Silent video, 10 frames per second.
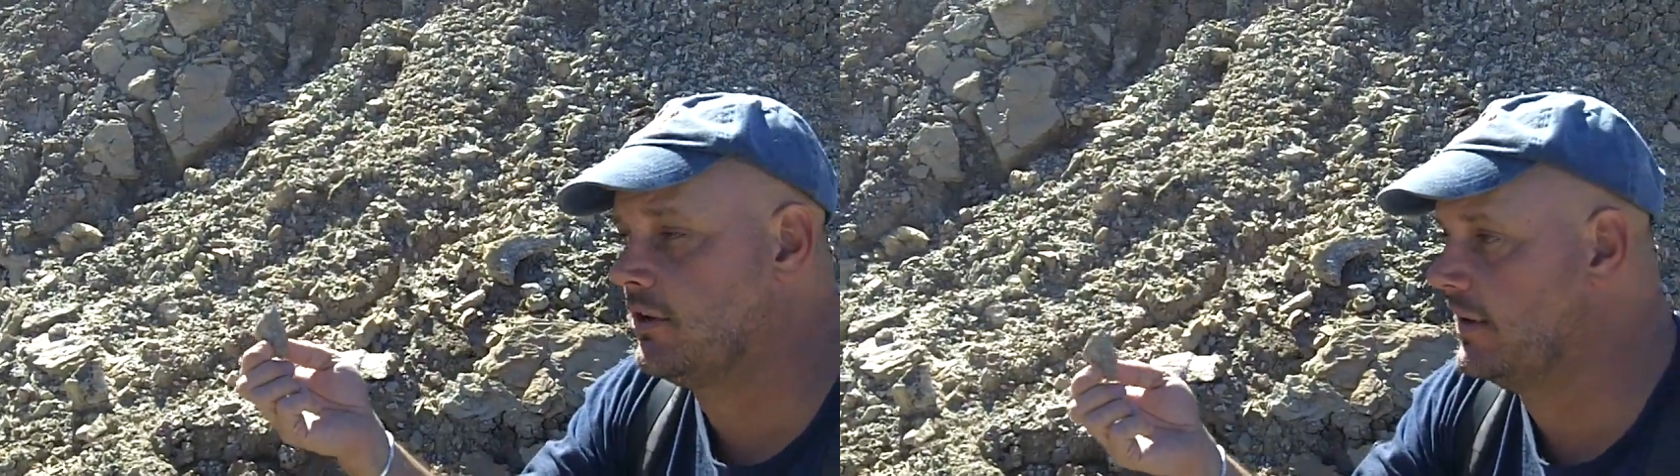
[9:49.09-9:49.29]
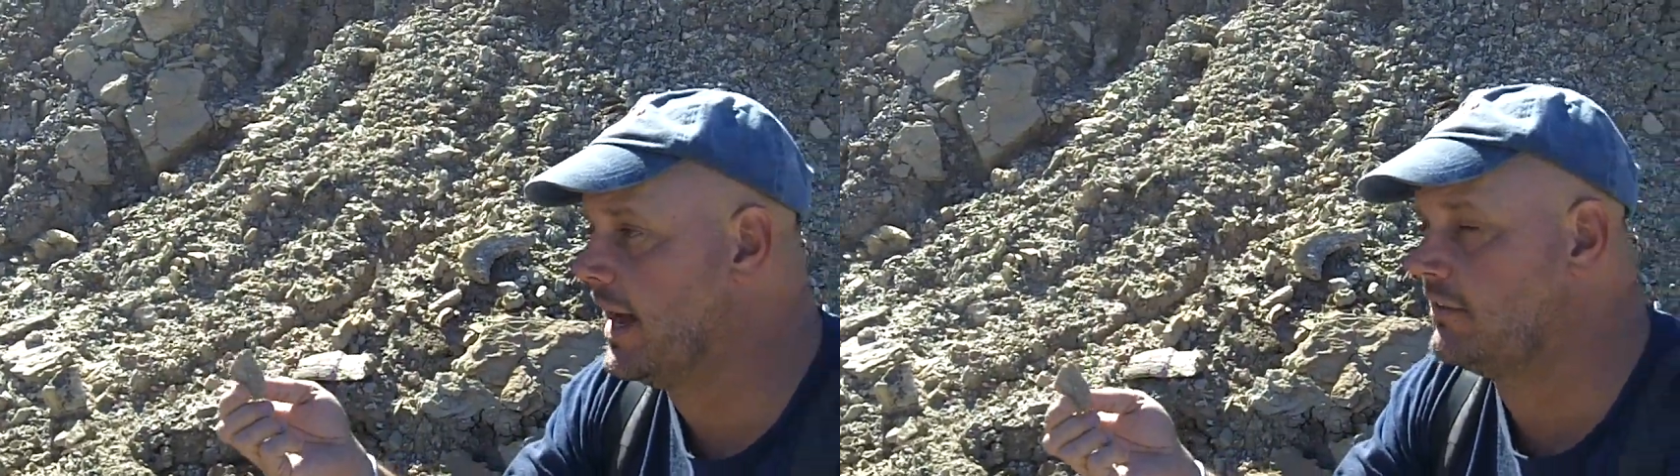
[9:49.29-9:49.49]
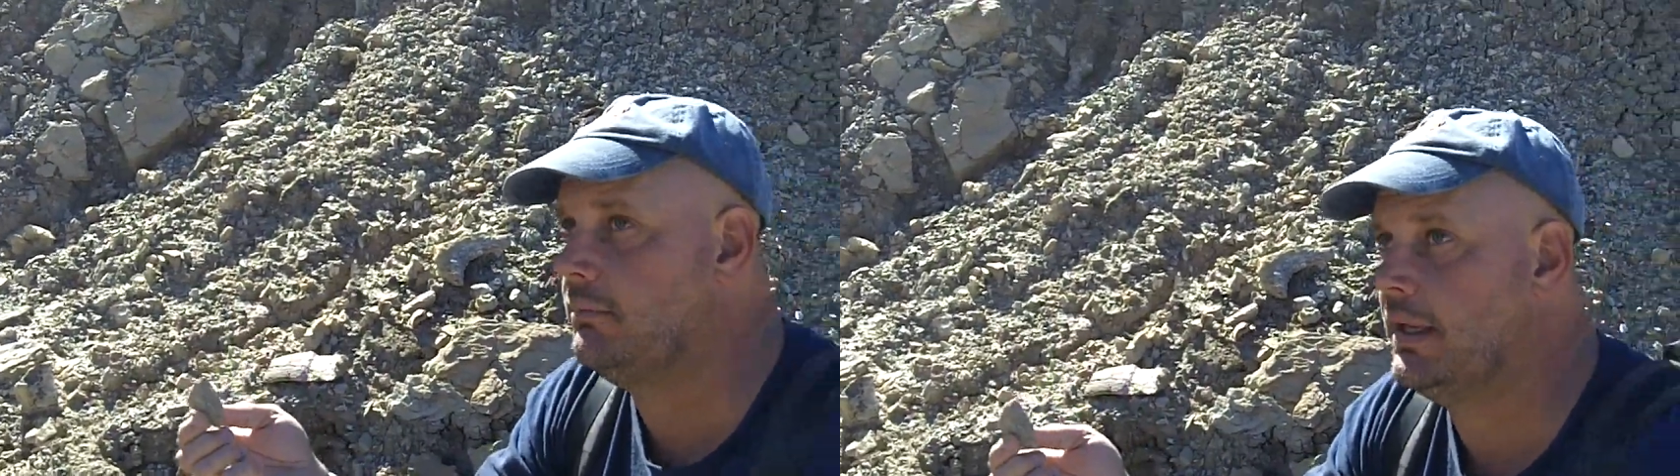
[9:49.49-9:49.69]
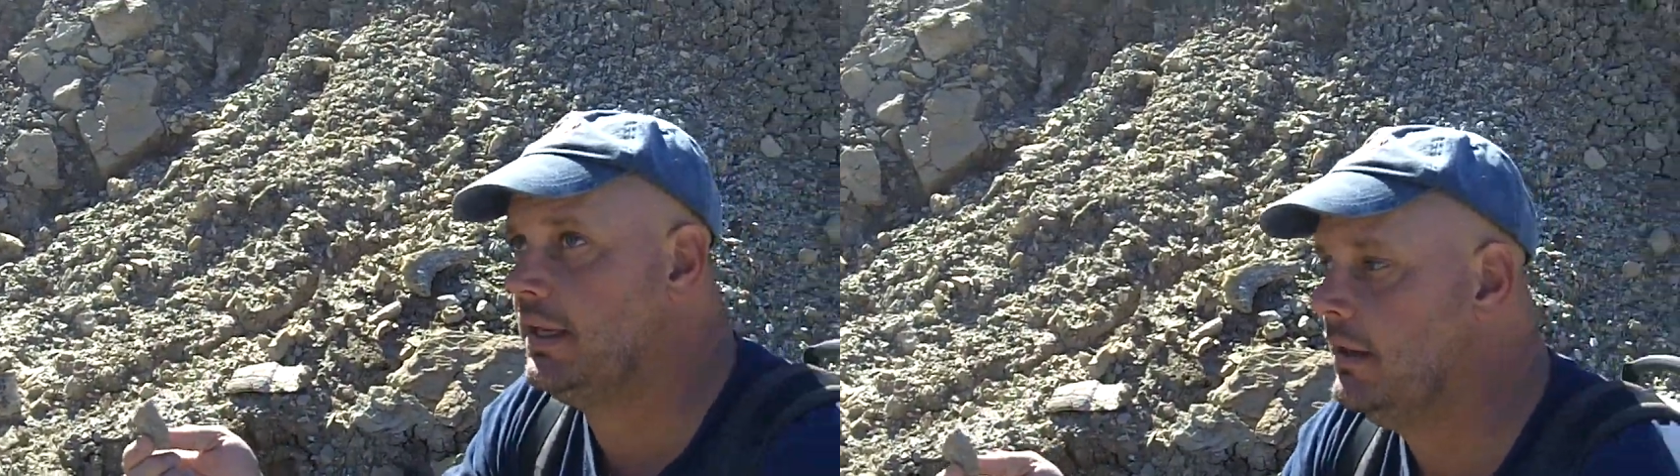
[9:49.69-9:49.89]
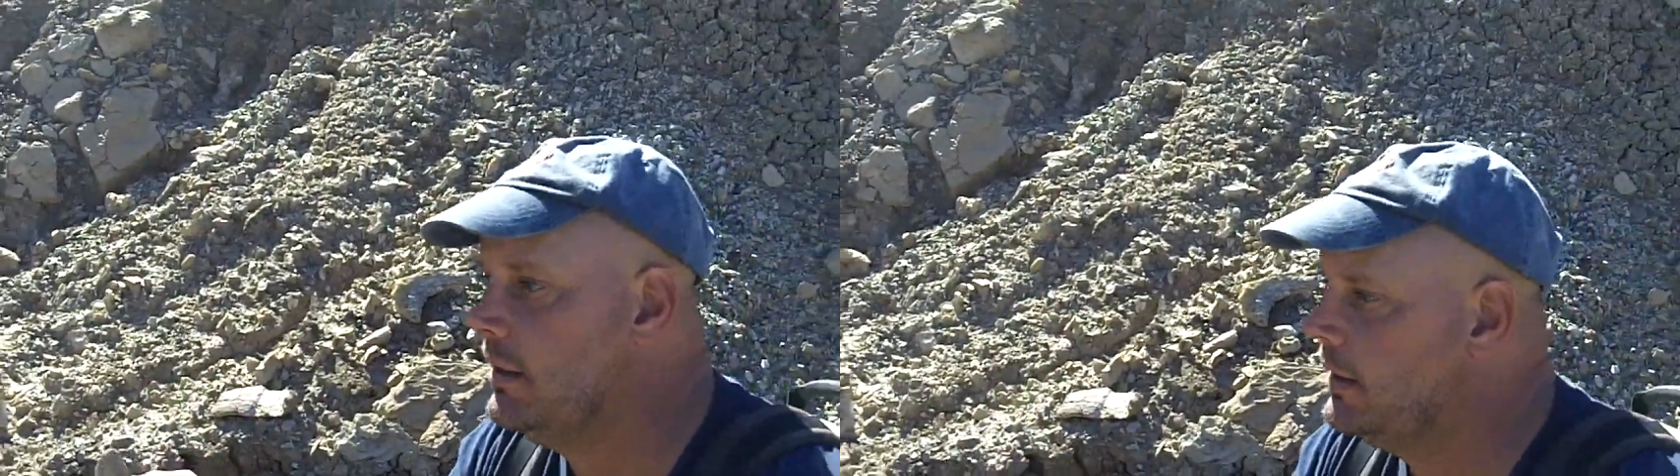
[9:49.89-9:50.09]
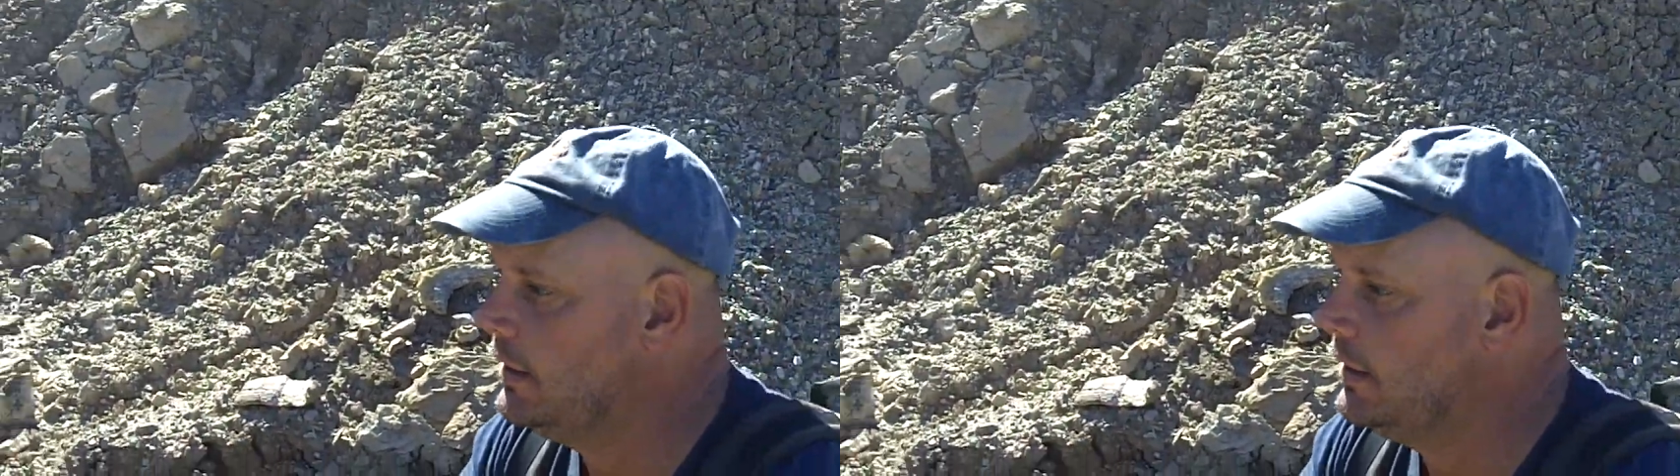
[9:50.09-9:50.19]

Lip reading: turned out to be